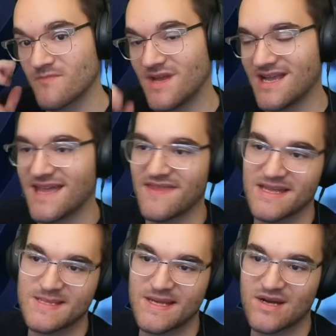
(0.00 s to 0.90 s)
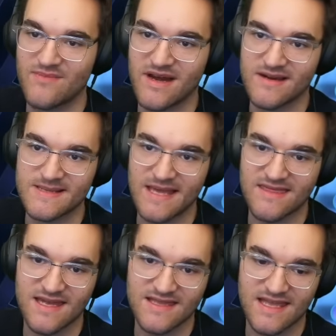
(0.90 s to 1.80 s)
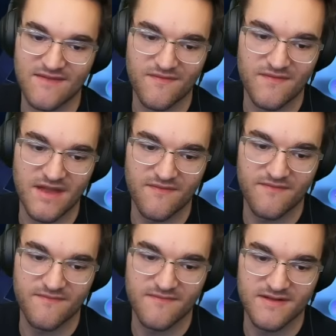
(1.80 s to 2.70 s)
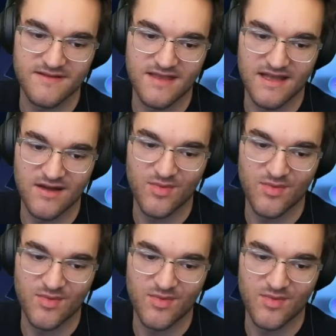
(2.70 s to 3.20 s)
Again, that Cinder Barons, I think they